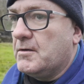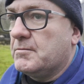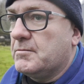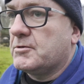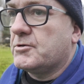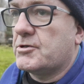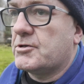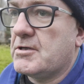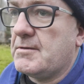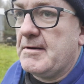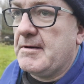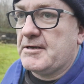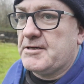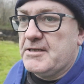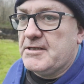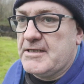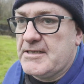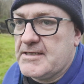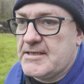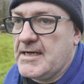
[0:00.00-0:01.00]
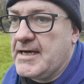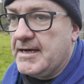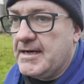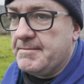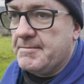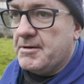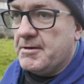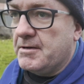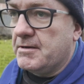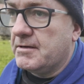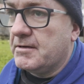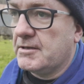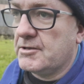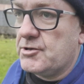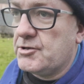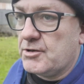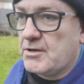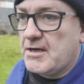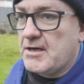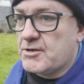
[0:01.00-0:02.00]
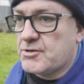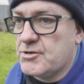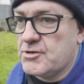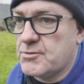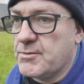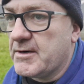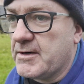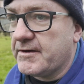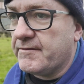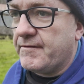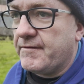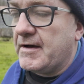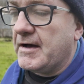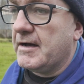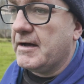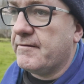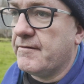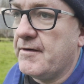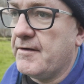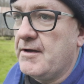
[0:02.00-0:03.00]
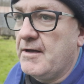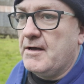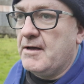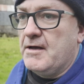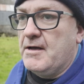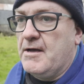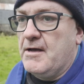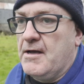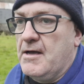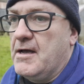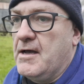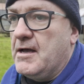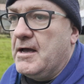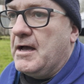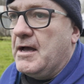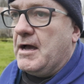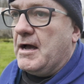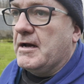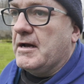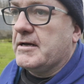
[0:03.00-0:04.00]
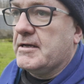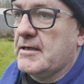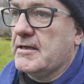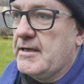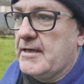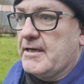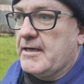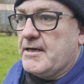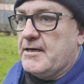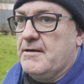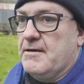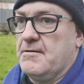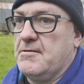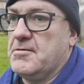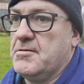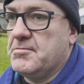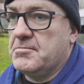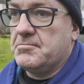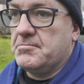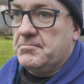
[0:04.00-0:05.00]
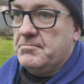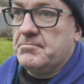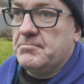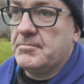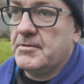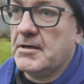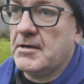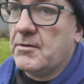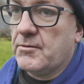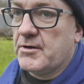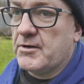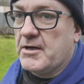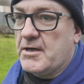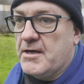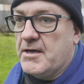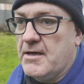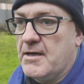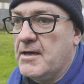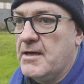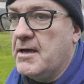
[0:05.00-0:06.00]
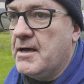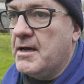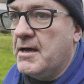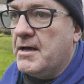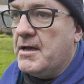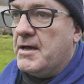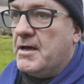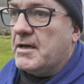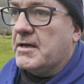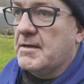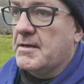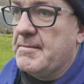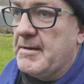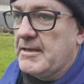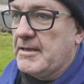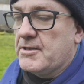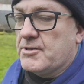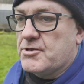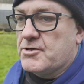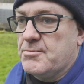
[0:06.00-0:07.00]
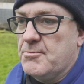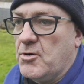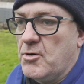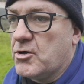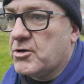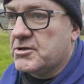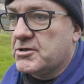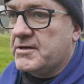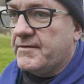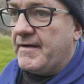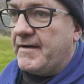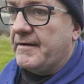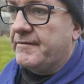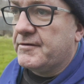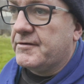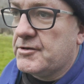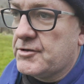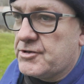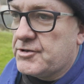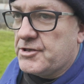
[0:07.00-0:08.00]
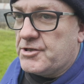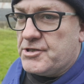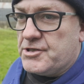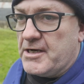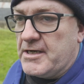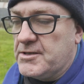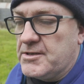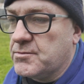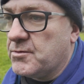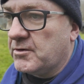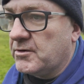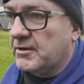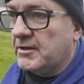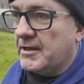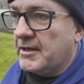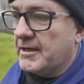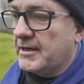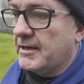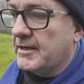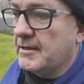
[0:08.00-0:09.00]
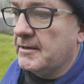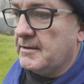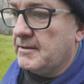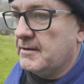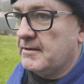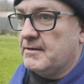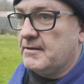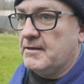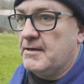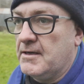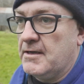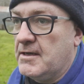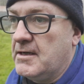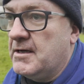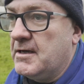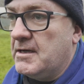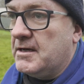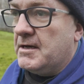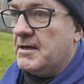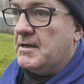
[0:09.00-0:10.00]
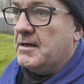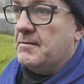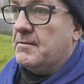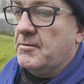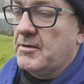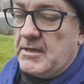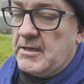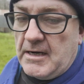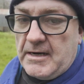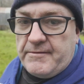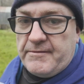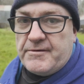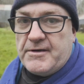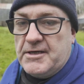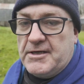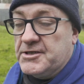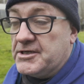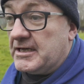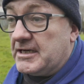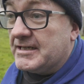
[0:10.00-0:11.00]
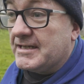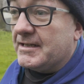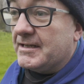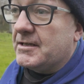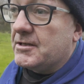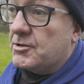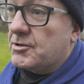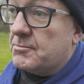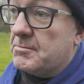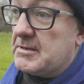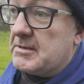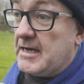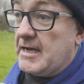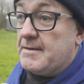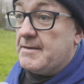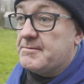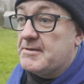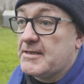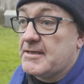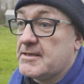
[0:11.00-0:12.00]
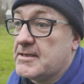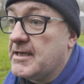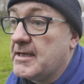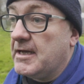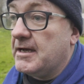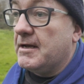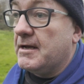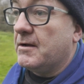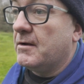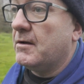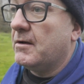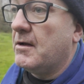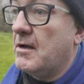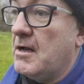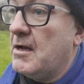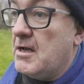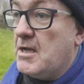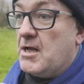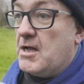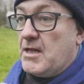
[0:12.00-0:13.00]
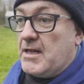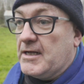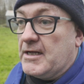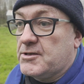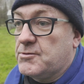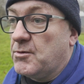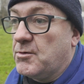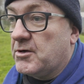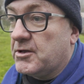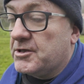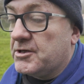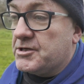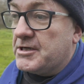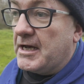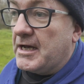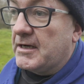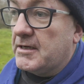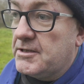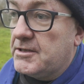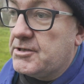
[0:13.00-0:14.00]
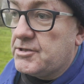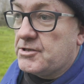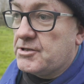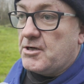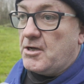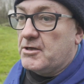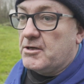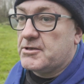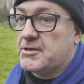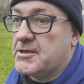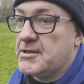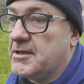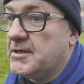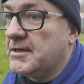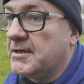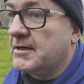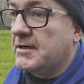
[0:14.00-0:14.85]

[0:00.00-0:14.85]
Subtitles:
But just imagine this time in 2025, and you think, you know, you made the smallest of efforts just to change one thing, but your life can change. And sometimes that's one of the challenges, not